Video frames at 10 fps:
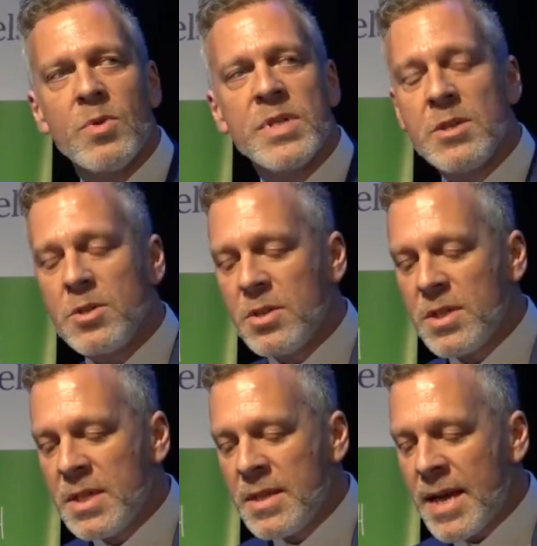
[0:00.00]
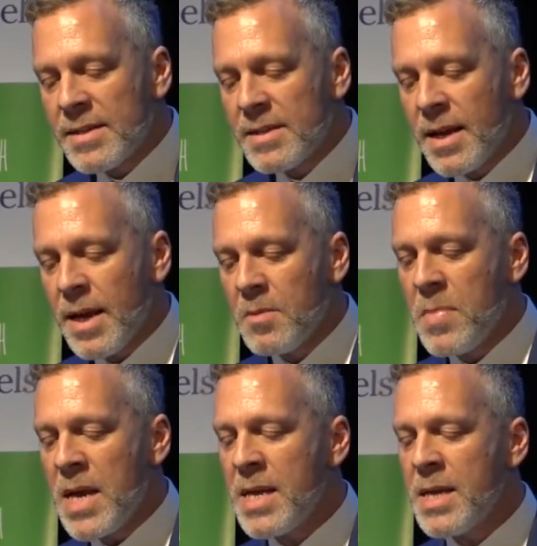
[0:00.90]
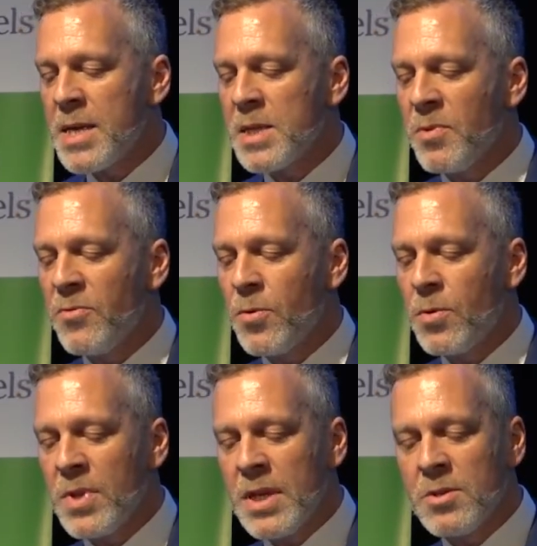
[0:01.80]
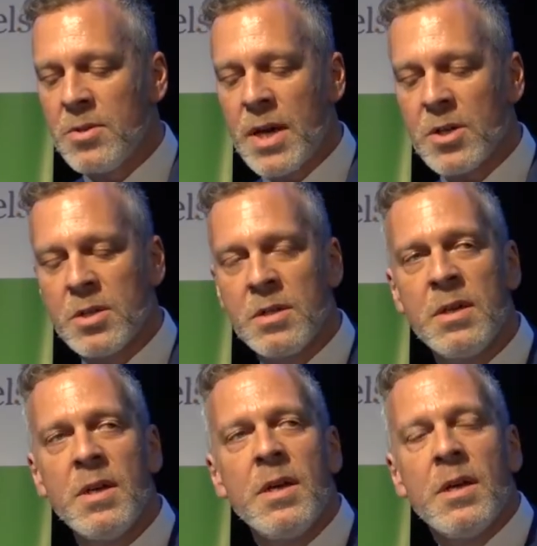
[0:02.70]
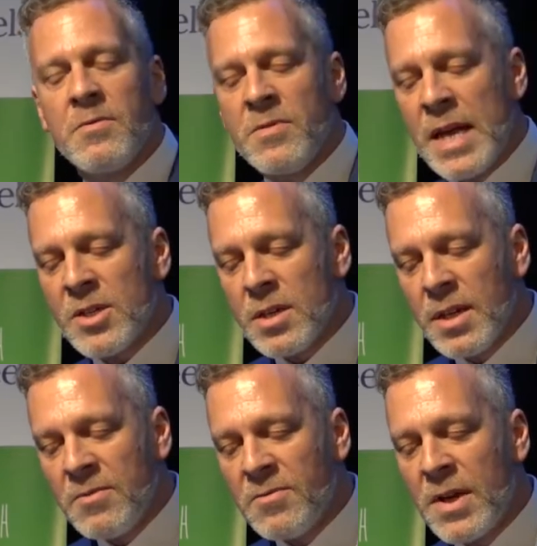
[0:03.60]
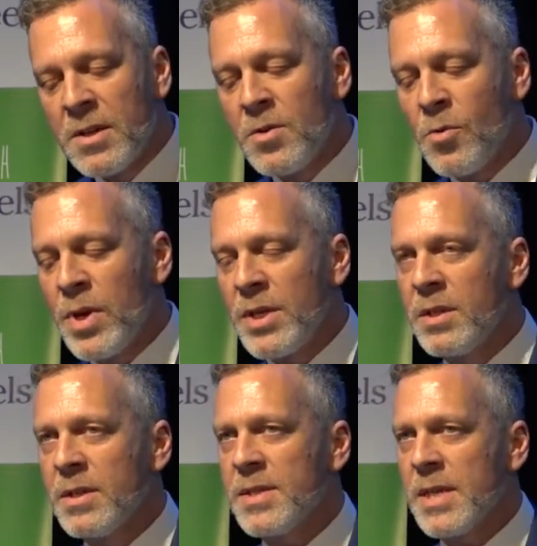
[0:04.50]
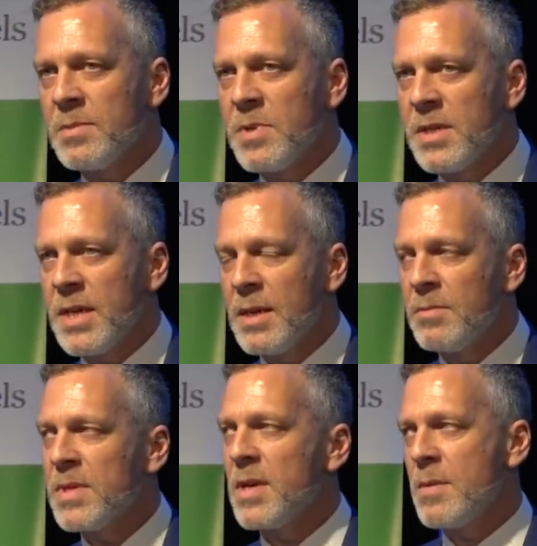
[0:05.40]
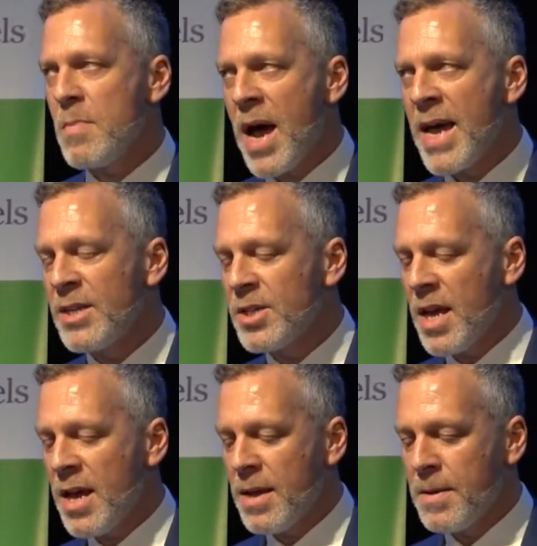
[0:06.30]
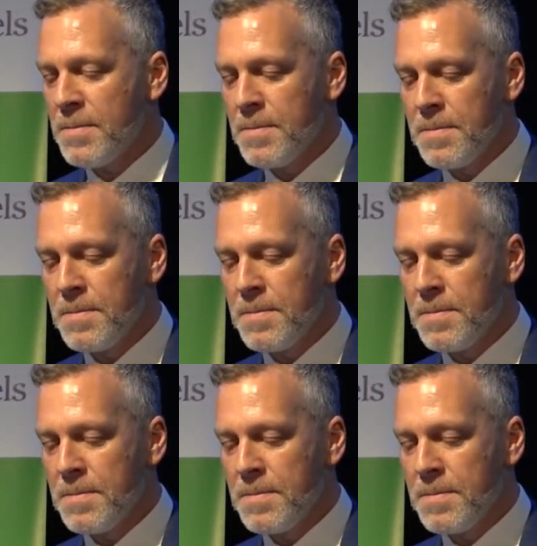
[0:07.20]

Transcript: was introduced in that state many years before the introduction of nationally funded regional assessment teams and My Aged Care.